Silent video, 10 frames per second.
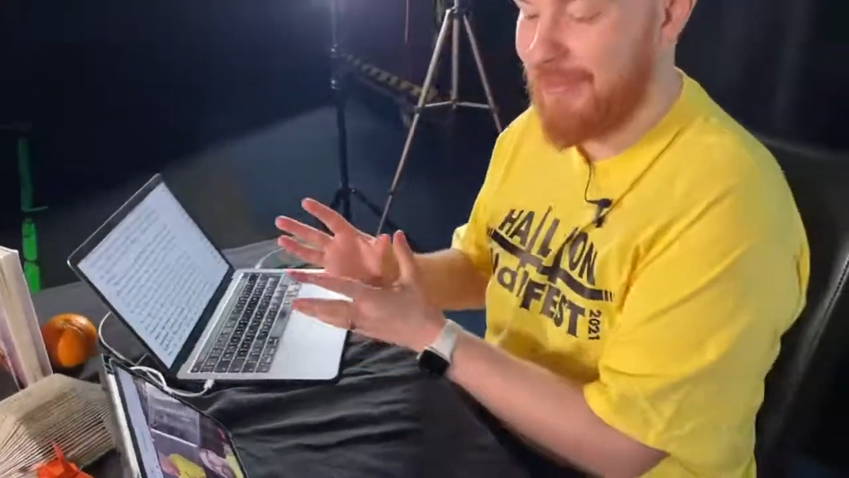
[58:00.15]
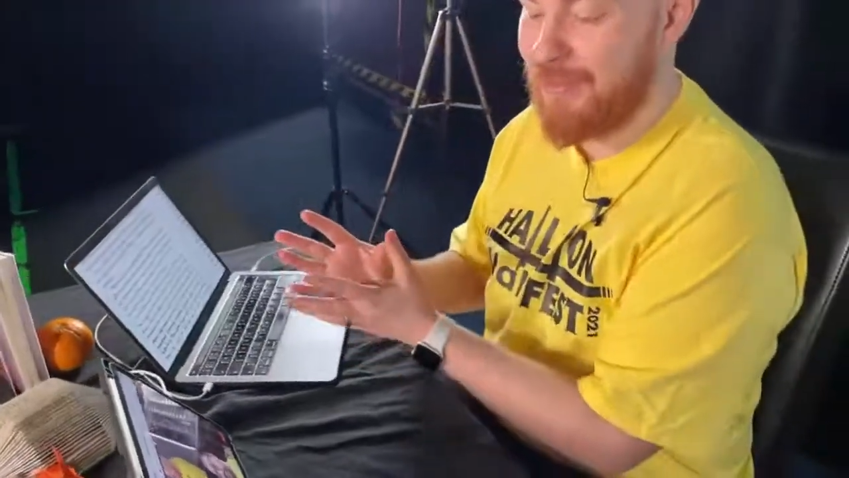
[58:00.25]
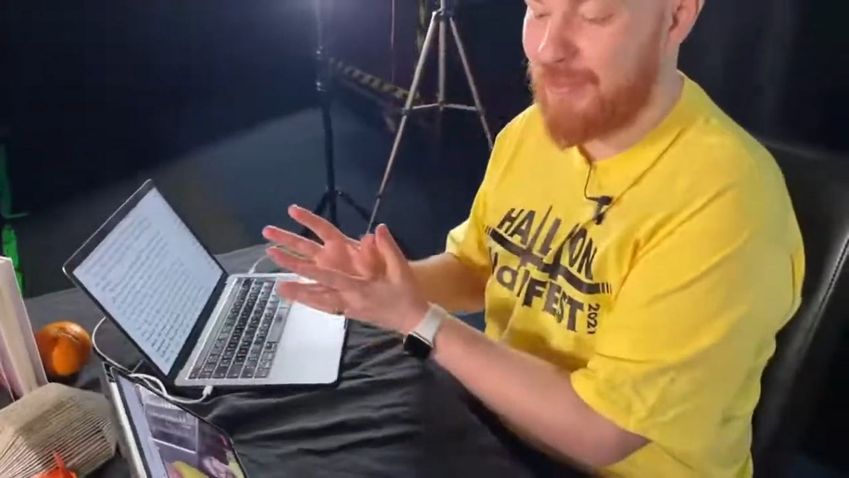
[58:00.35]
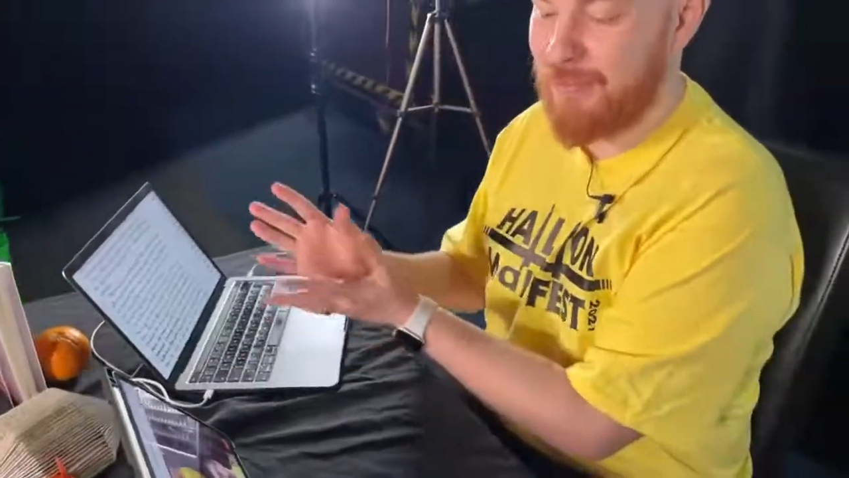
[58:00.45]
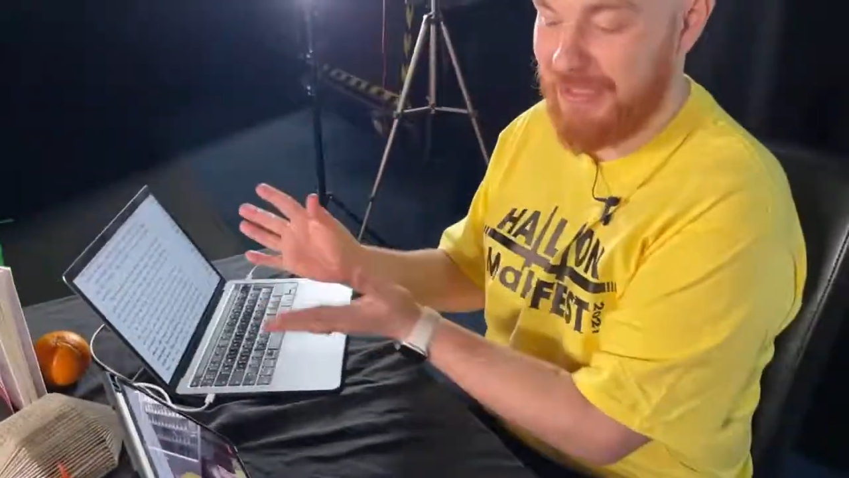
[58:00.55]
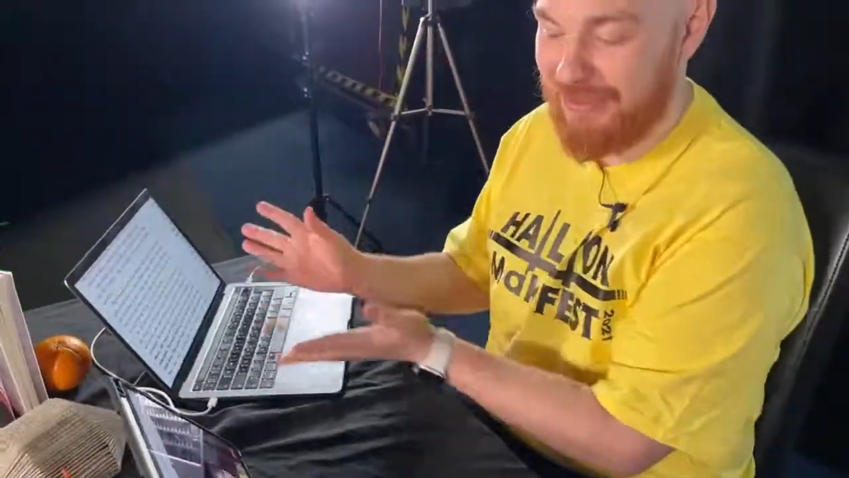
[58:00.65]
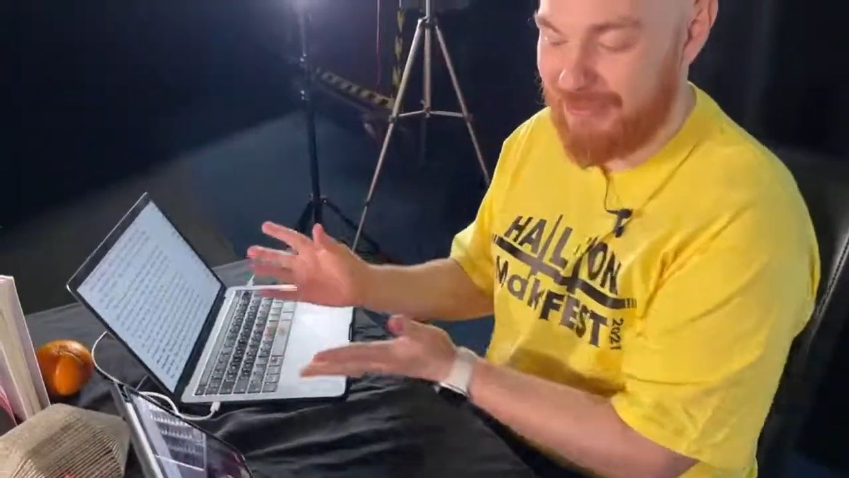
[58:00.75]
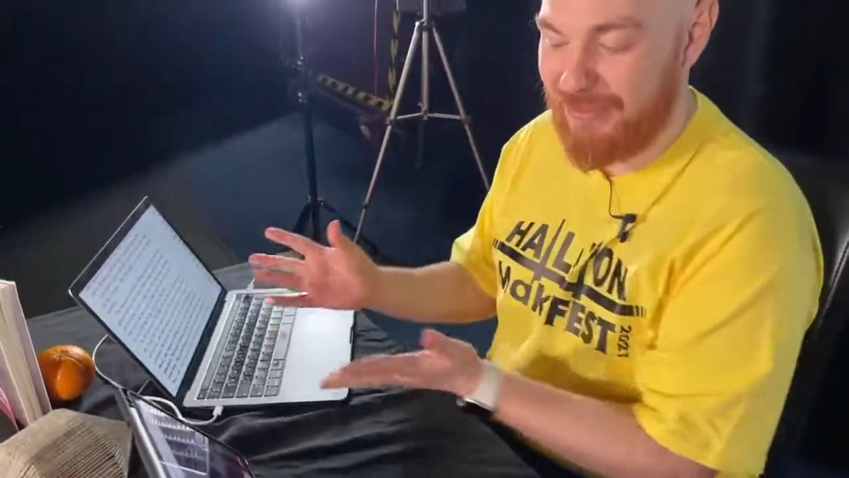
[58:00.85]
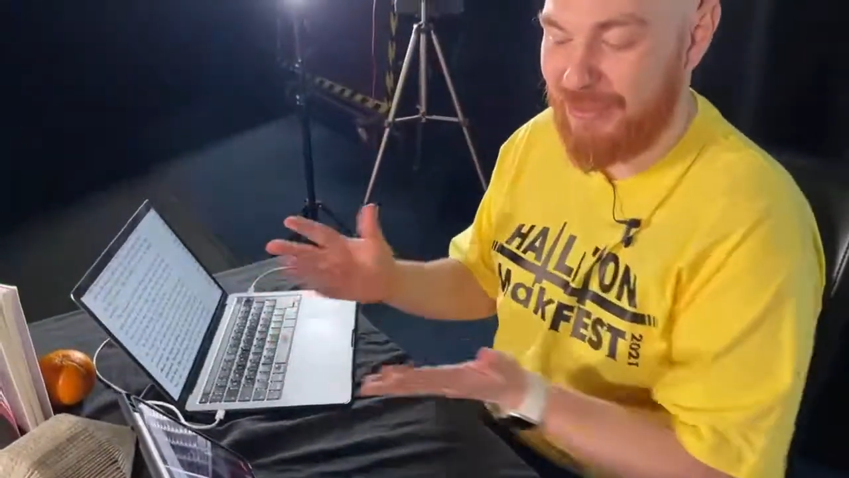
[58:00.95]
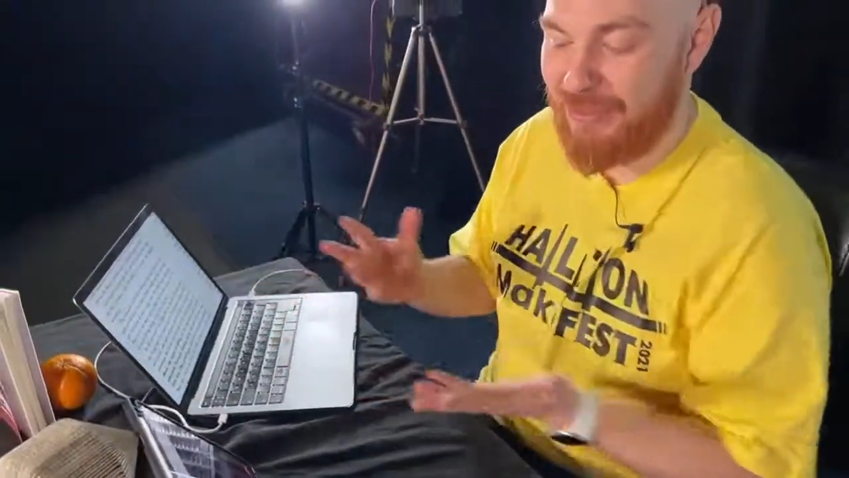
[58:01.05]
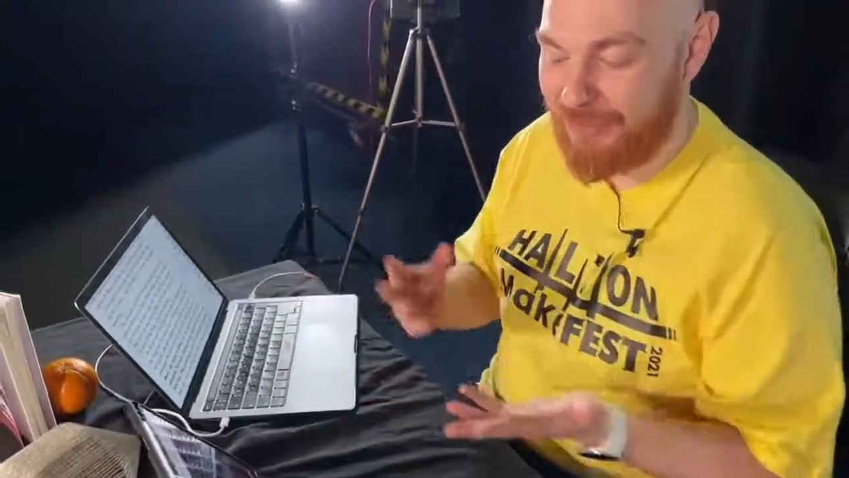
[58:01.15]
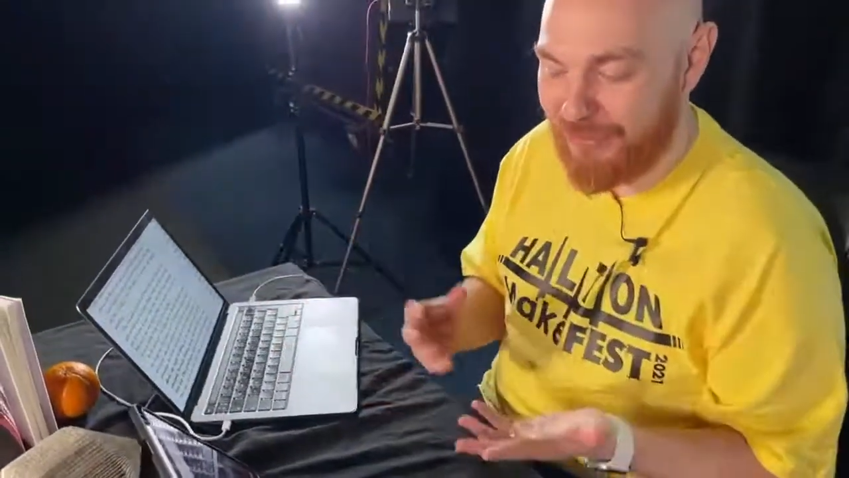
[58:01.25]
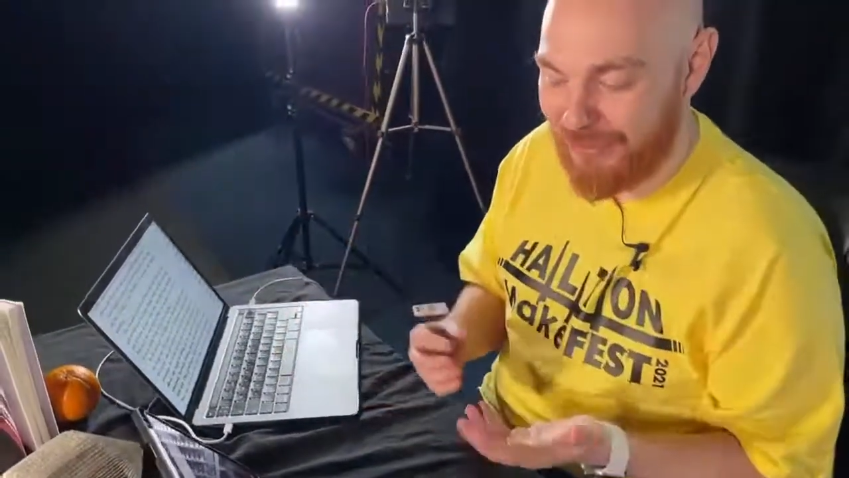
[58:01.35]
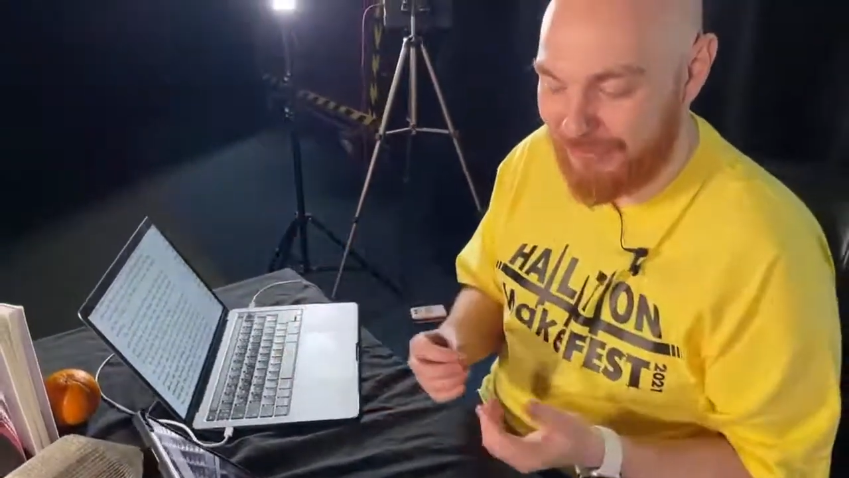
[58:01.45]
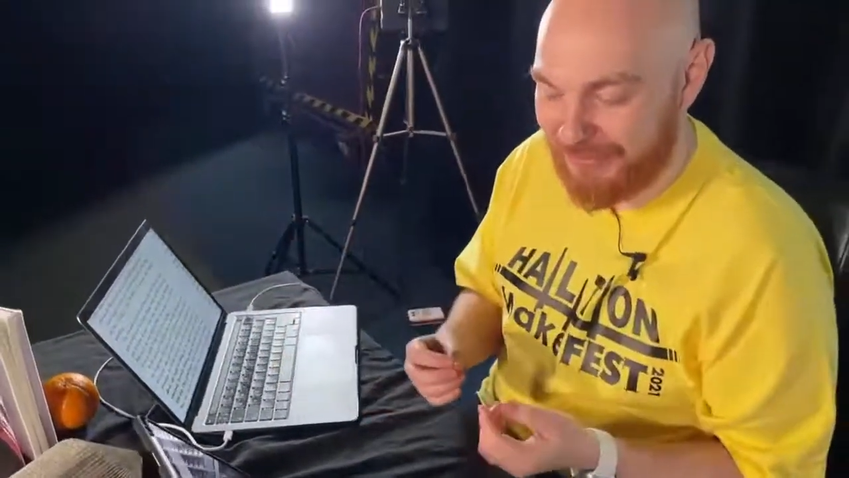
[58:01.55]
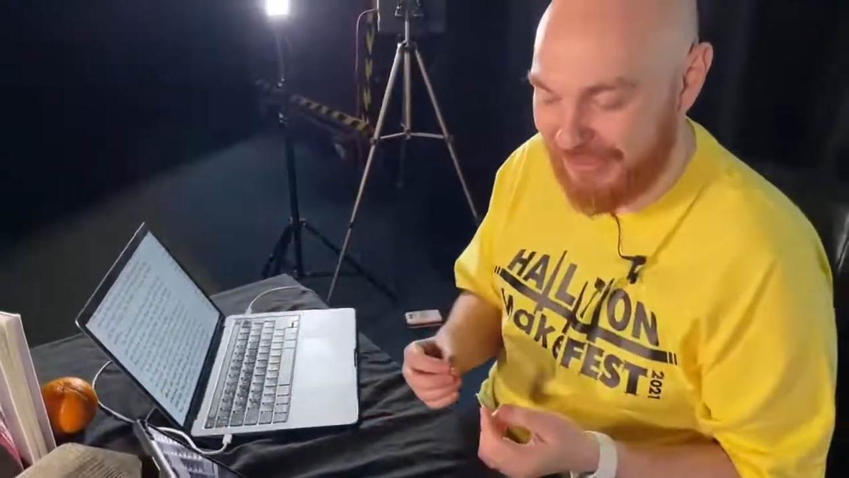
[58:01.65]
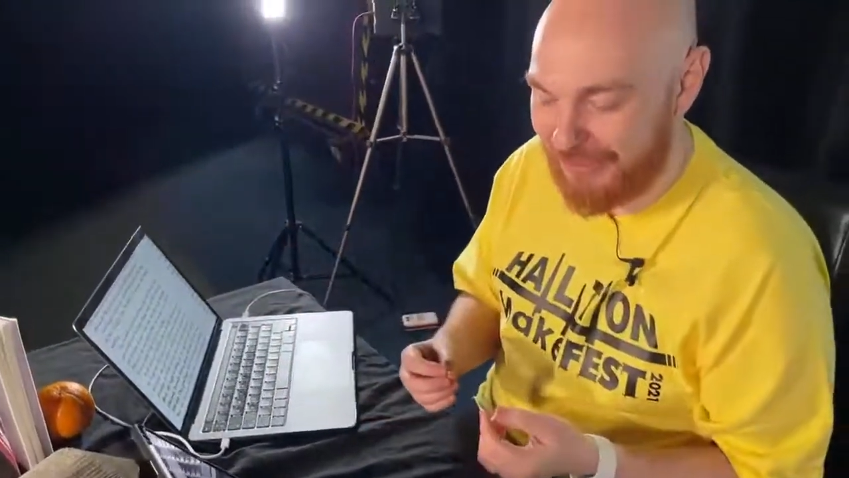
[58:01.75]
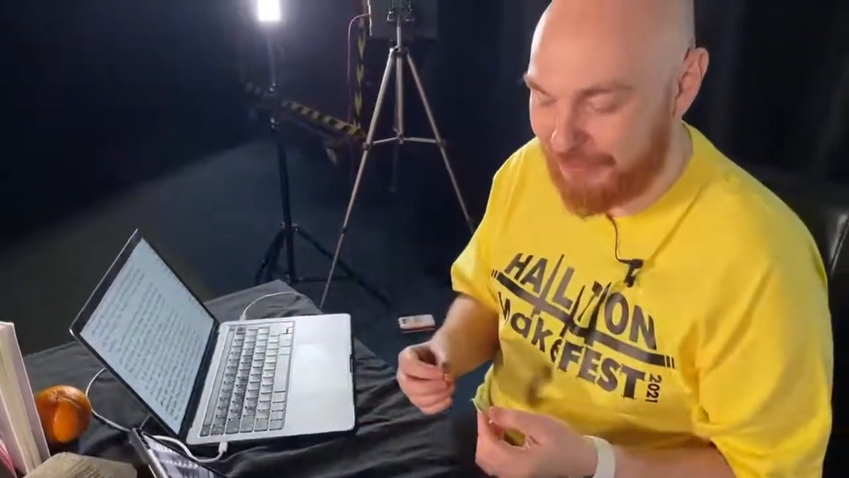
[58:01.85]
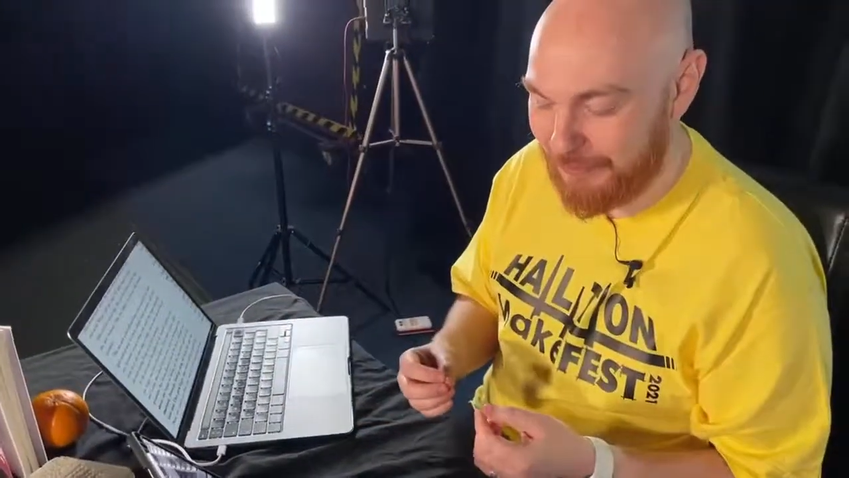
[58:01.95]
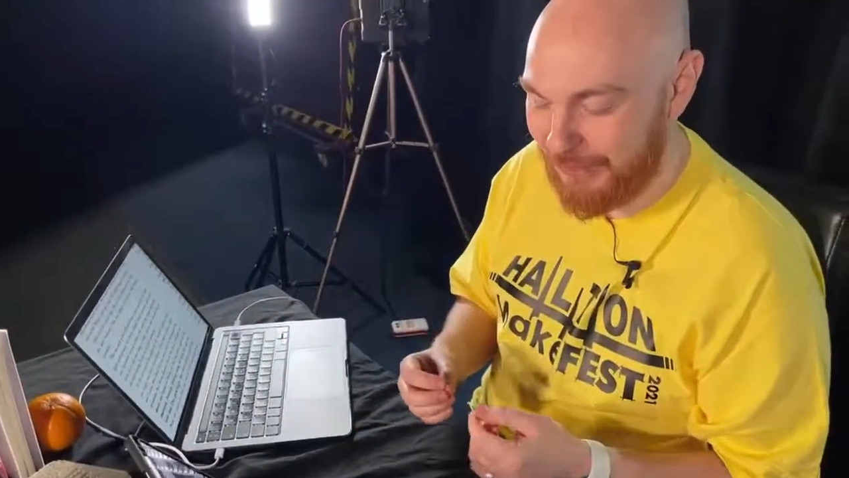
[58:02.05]
somebody else and not
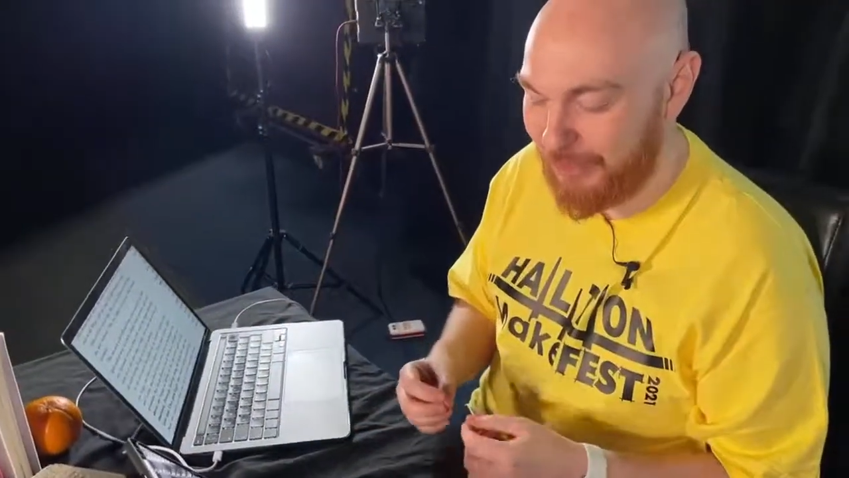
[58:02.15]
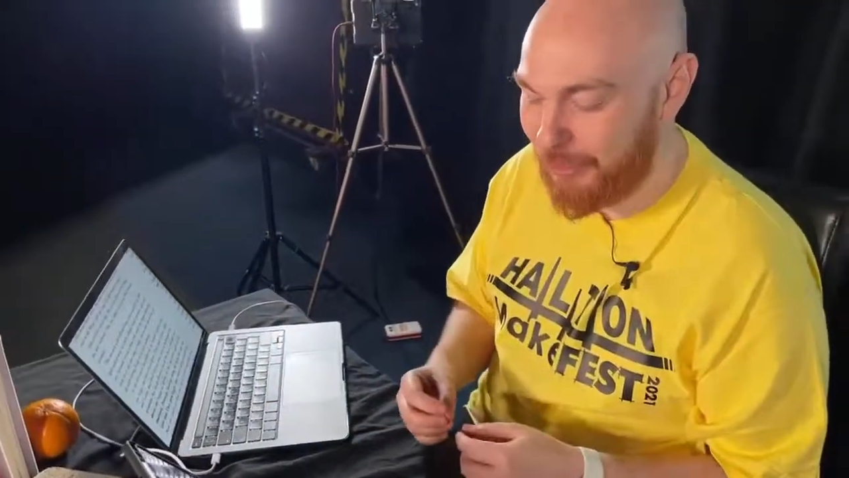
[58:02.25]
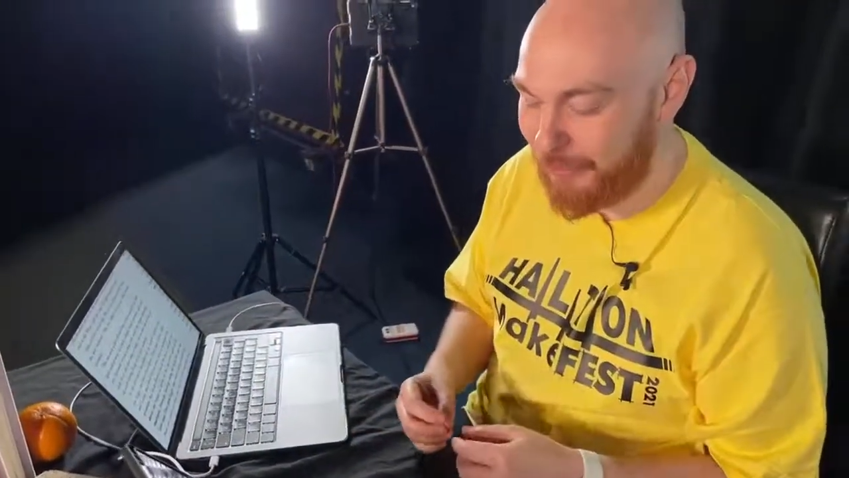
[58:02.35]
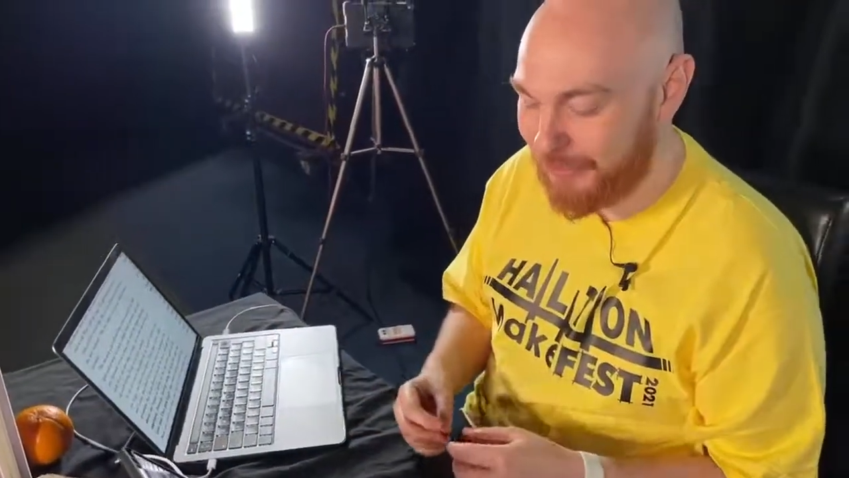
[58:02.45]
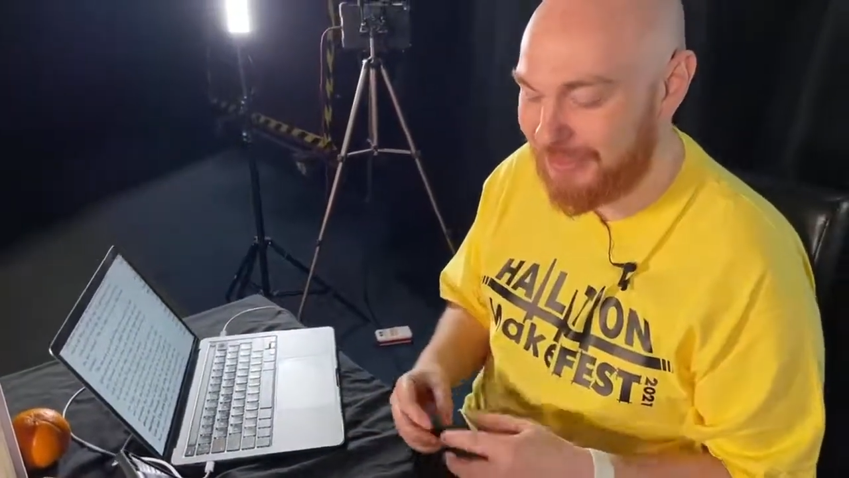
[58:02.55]
themselves, but it almost